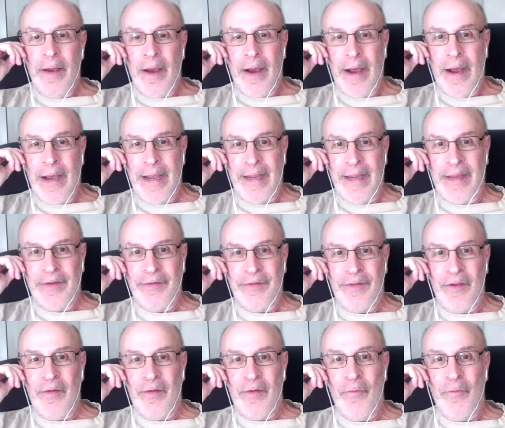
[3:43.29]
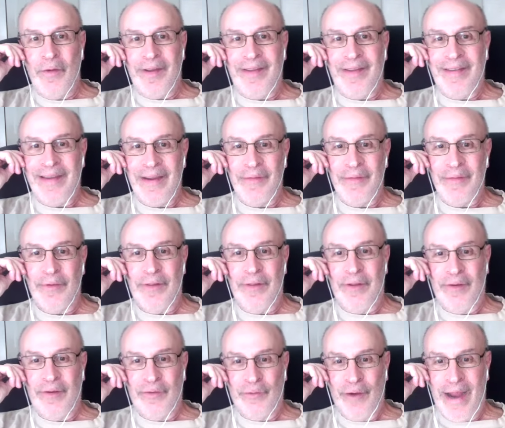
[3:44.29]
highest receiver in
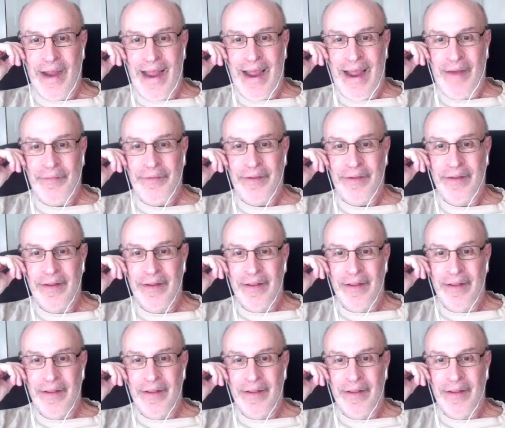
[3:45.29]
the draft,